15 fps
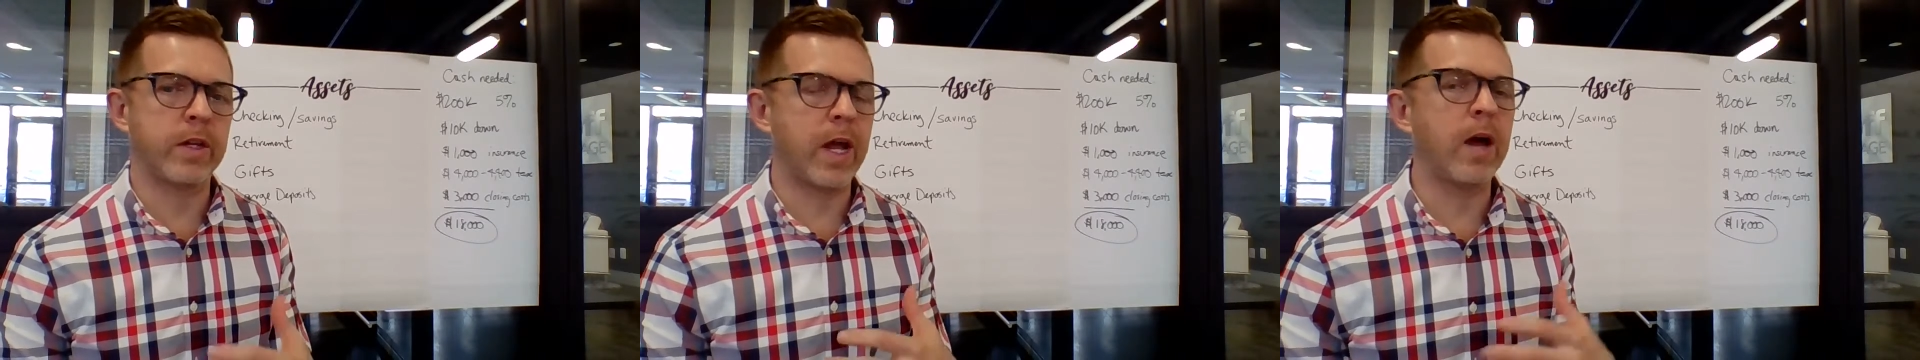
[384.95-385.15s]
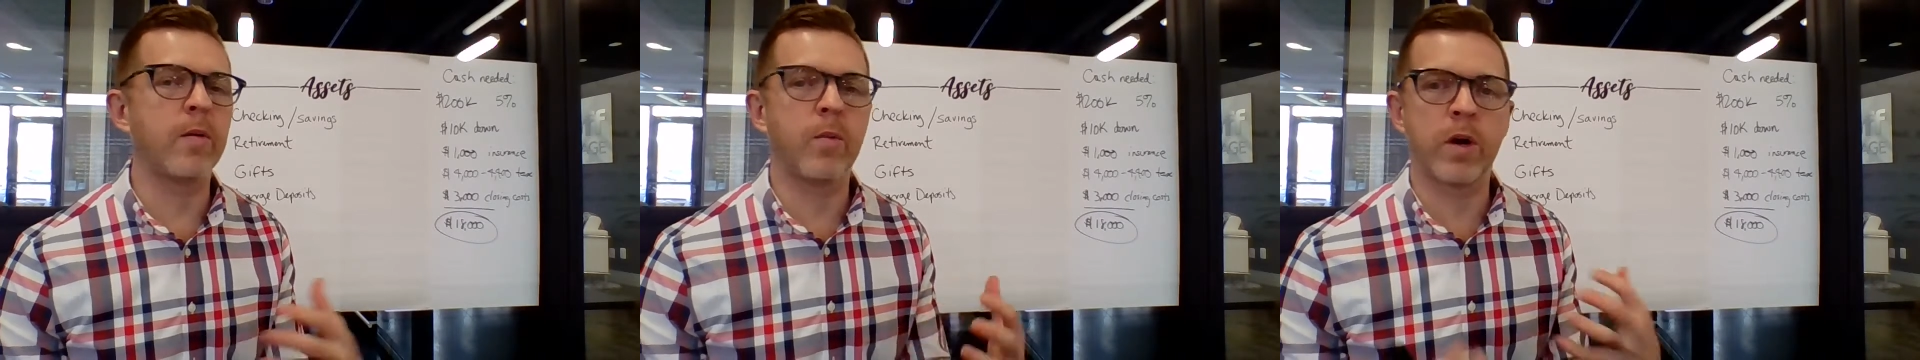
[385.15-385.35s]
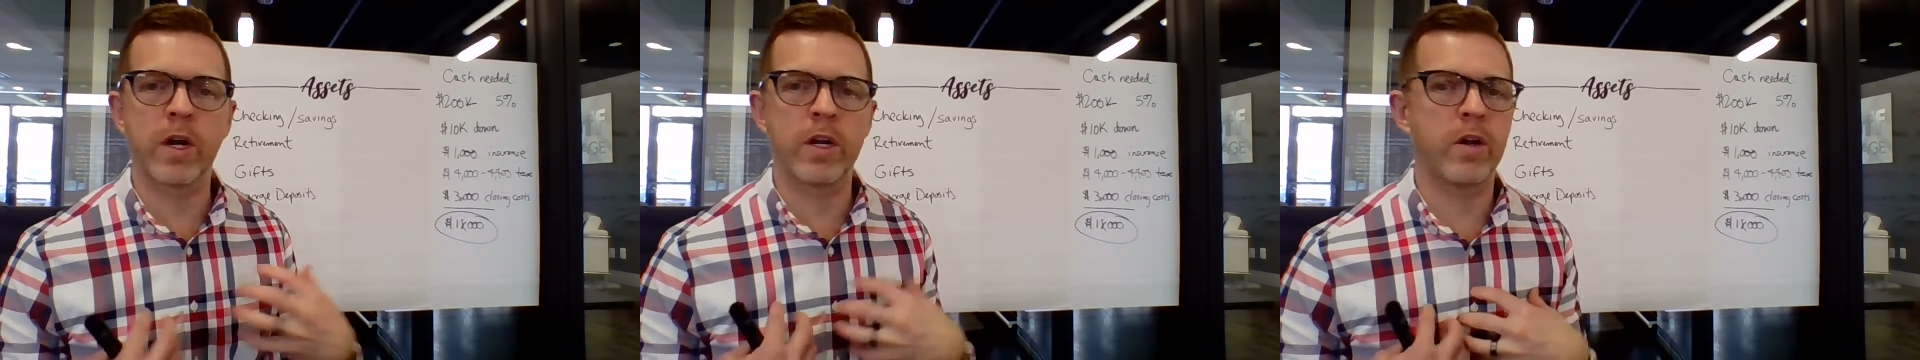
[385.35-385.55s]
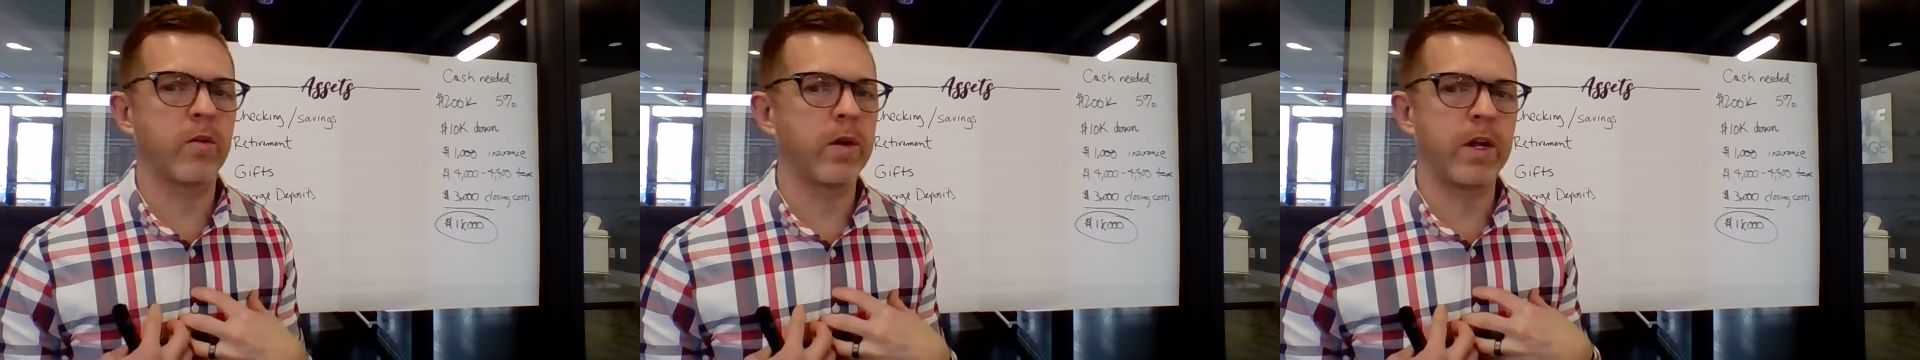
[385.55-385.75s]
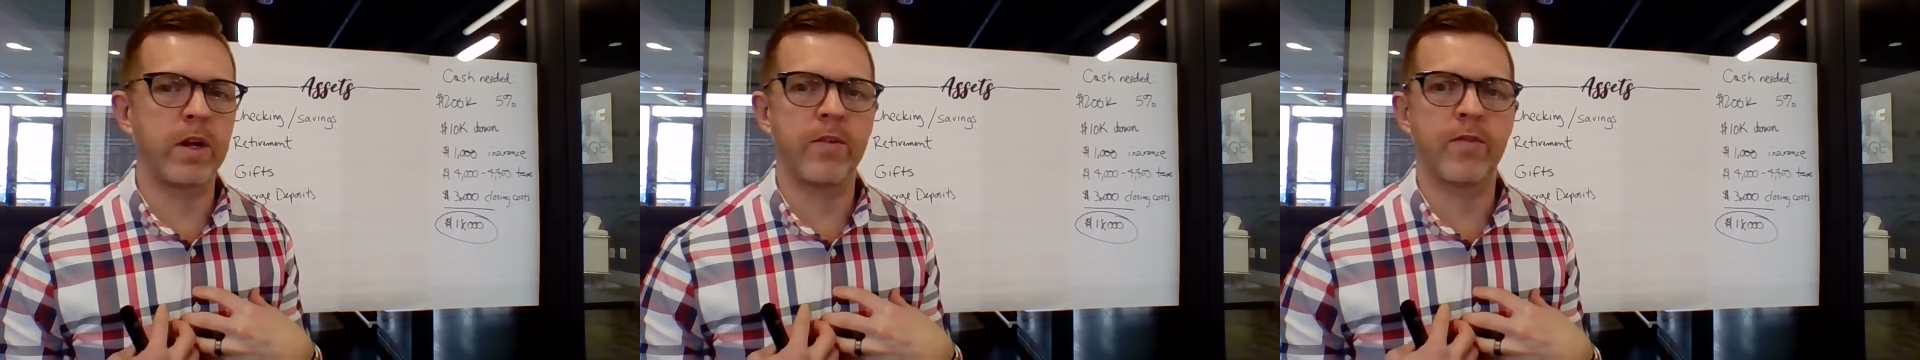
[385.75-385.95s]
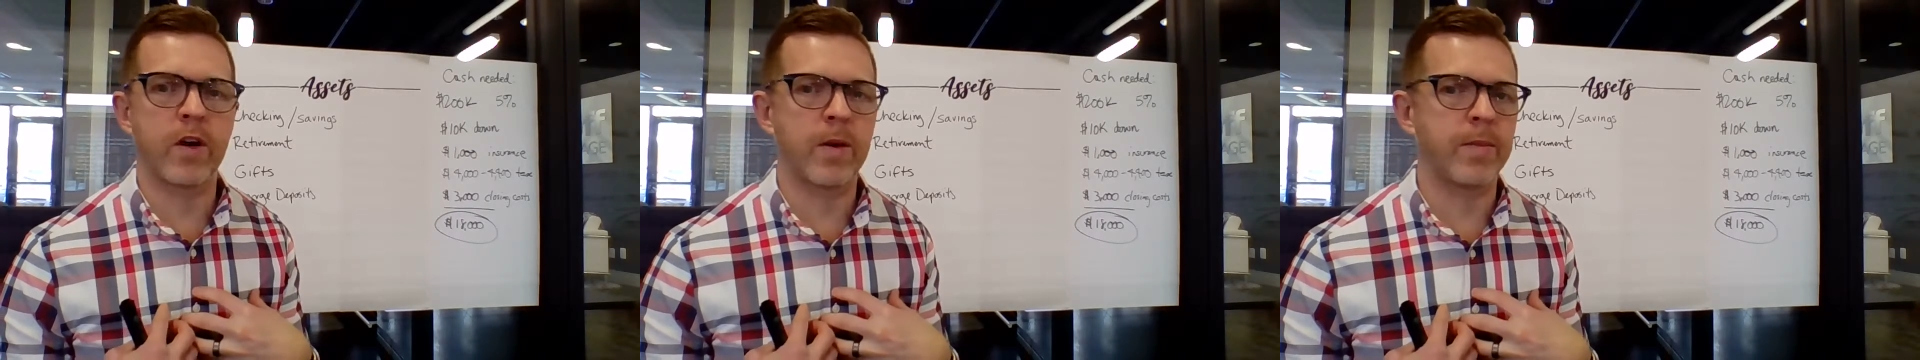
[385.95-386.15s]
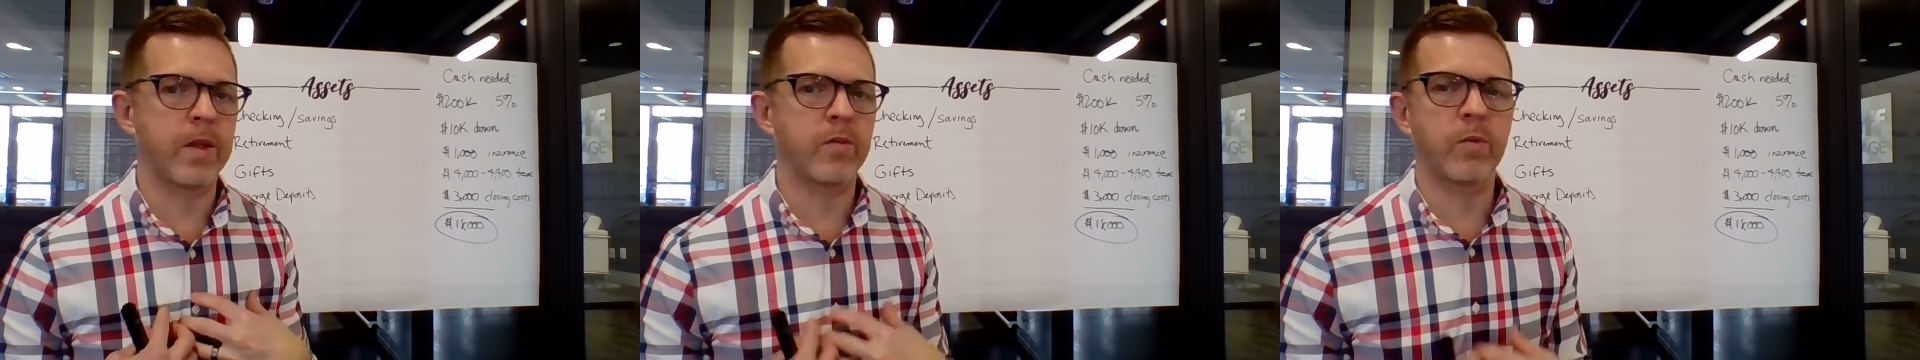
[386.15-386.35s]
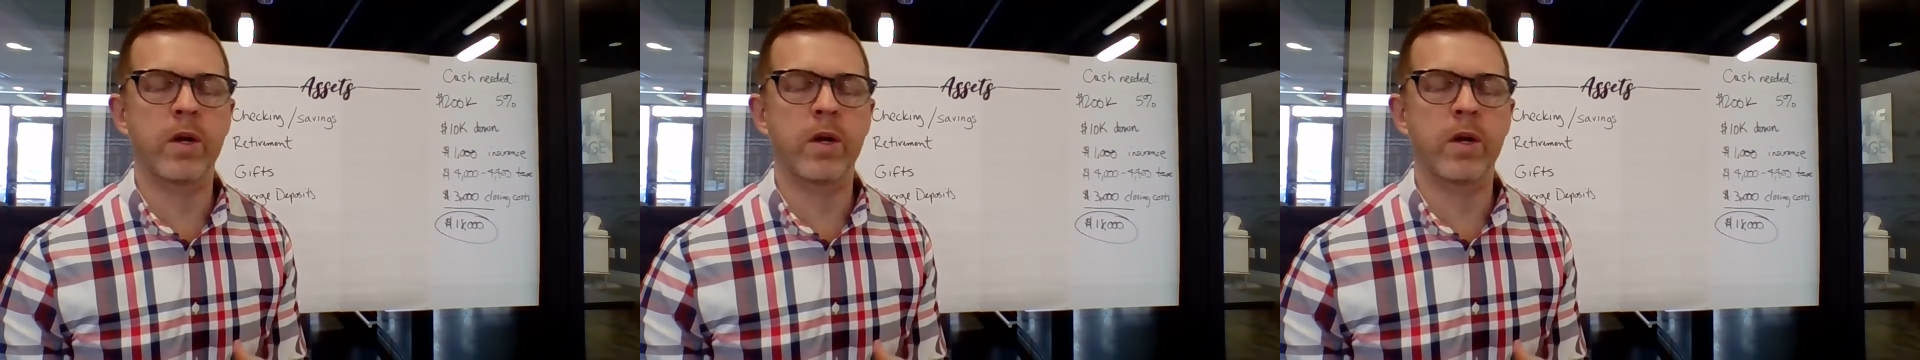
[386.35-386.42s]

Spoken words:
now we're going to reaffirm this.